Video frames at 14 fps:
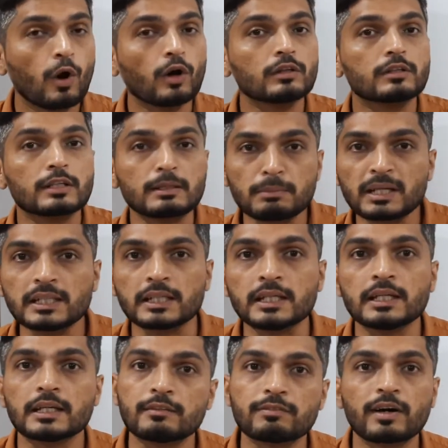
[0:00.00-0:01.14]
on remaining
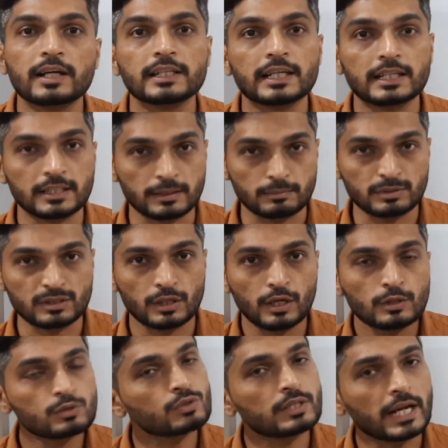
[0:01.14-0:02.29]
infinite terms.
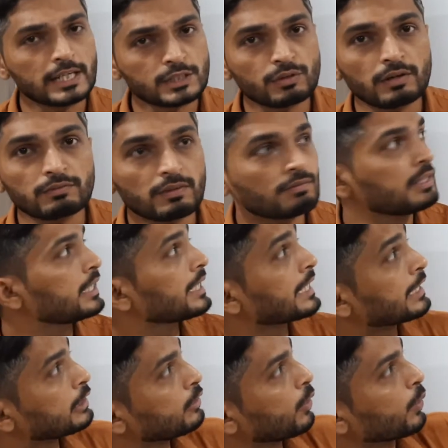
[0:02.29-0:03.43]
So that's why we will
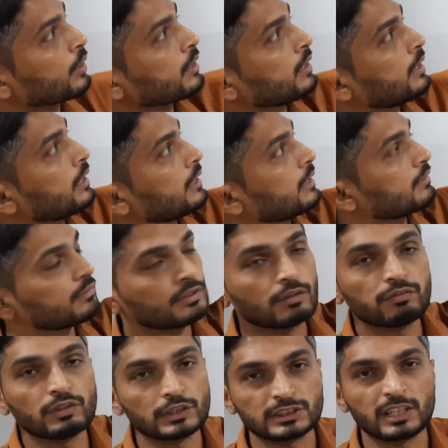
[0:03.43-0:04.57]
ignore the
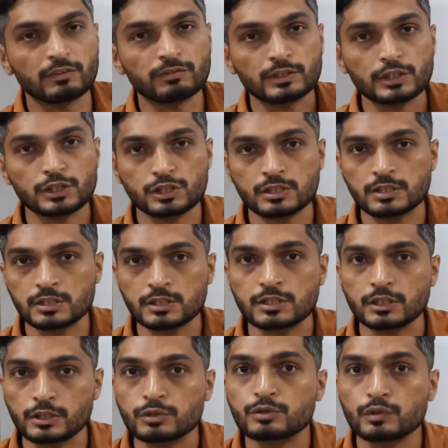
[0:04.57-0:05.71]
first definition, since
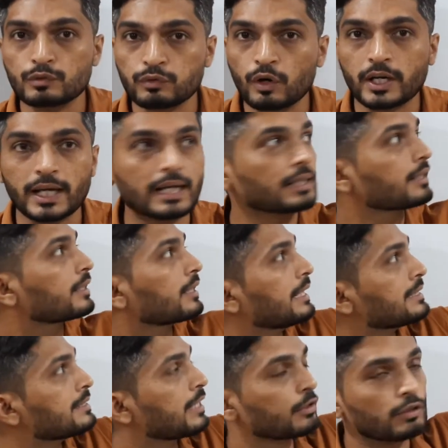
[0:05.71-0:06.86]
it is true for n
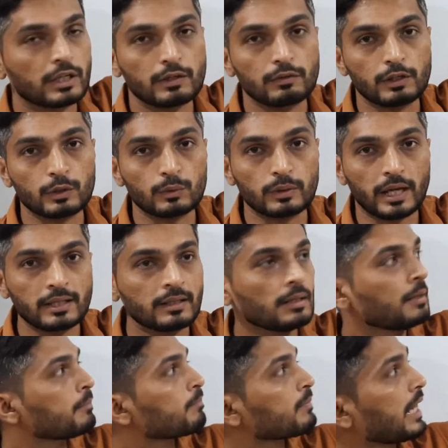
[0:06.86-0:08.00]
less than or equal to 9,
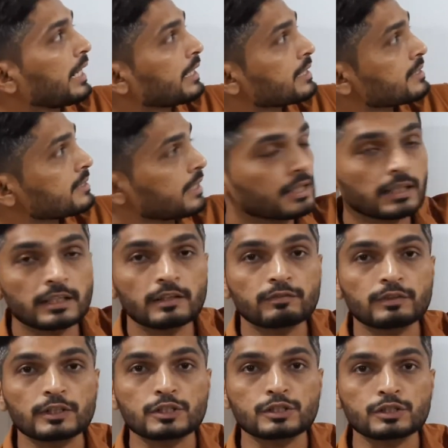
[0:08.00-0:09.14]
and the second
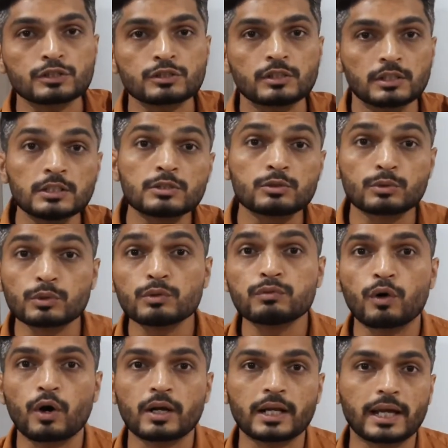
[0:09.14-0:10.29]
definition is true
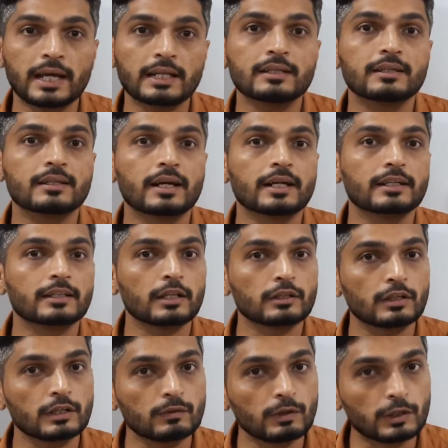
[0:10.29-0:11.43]
for n greater than or
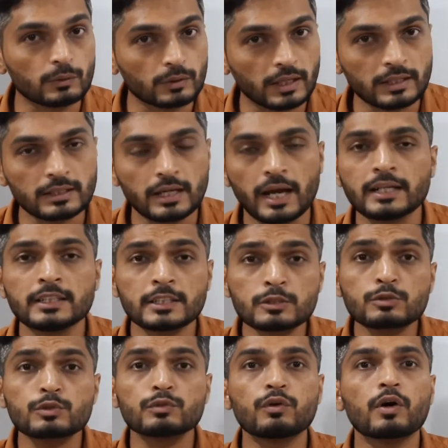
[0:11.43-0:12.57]
equal to 10, and it is
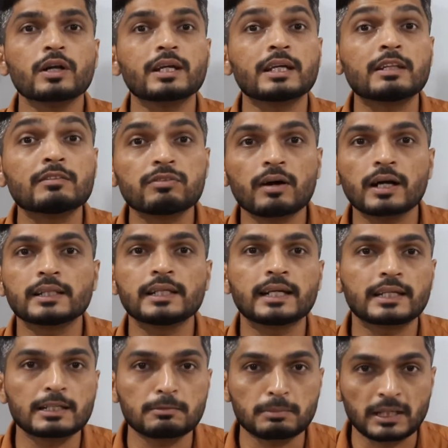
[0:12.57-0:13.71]
true for
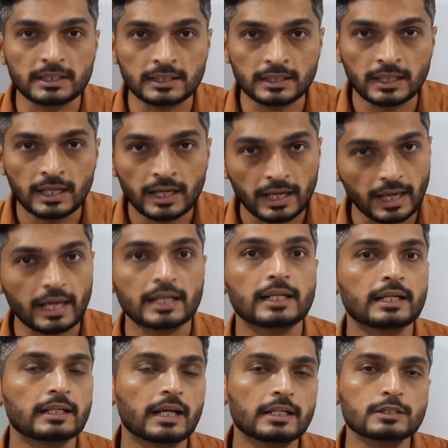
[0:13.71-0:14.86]
infinitely many n,
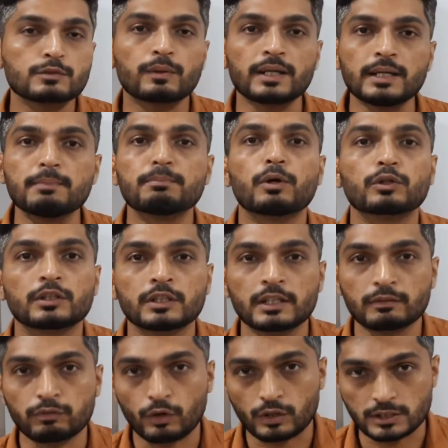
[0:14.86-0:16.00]
and that is very important
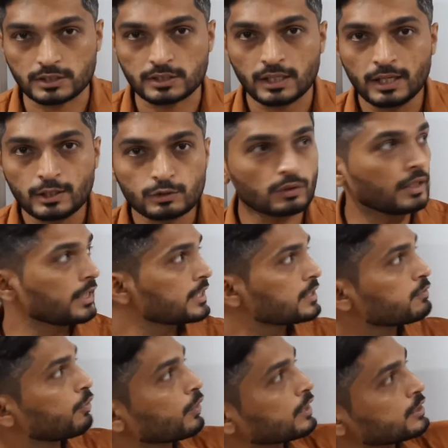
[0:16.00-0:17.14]
thing for us. So let us
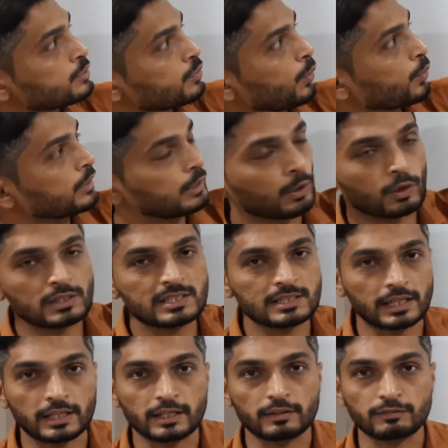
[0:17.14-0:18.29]
focus only on
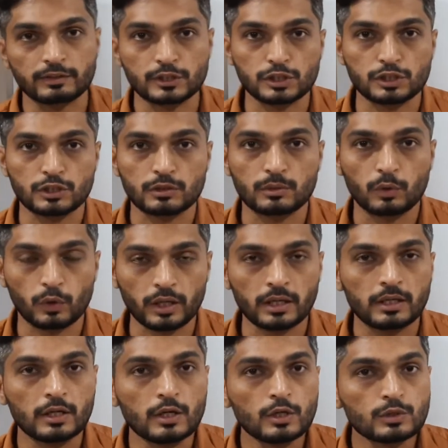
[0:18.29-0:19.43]
second definition. Okay,
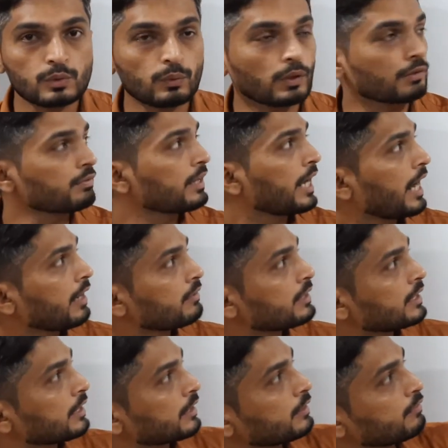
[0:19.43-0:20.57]
so what we have
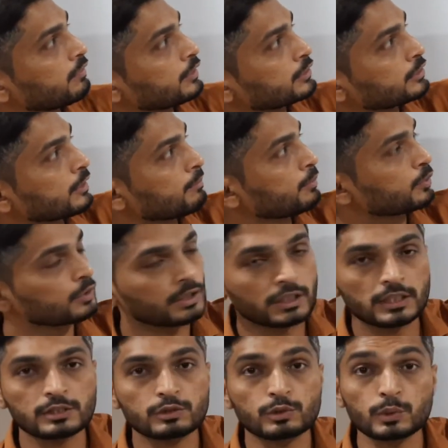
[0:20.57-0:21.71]
here, the first component
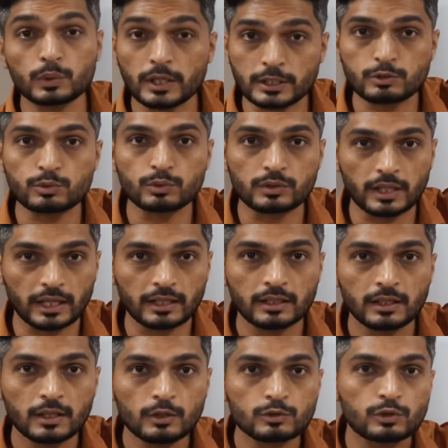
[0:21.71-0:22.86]
is 2 raised to 10.
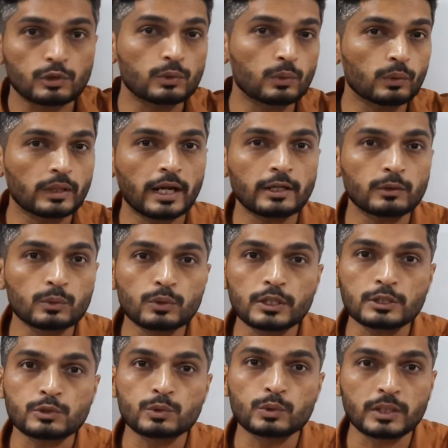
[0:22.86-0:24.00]
So you know that 2
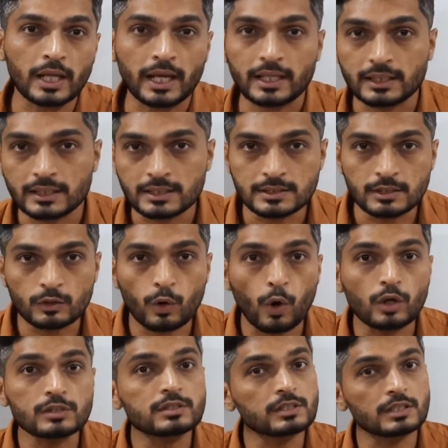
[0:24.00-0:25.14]
raised to 10 is a
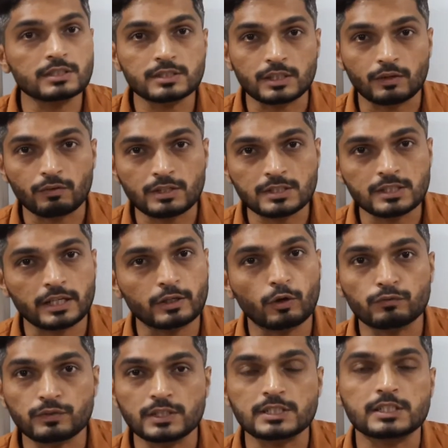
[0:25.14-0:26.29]
constant sequence, and
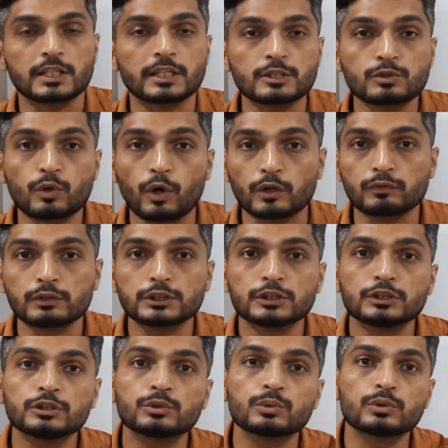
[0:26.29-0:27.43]
obviously it is
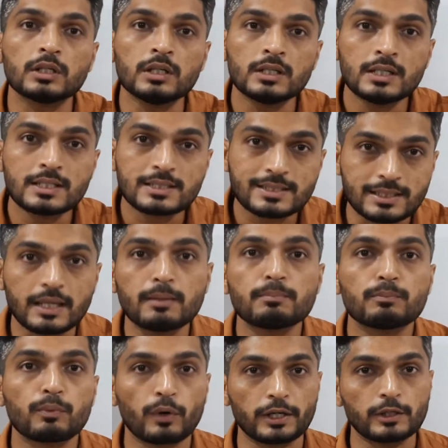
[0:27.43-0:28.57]
convergence to the same
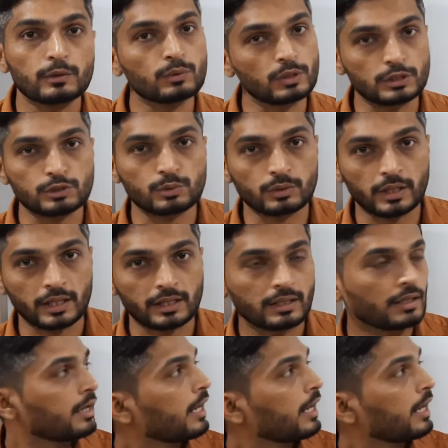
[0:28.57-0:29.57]
point, 2 raised to 10.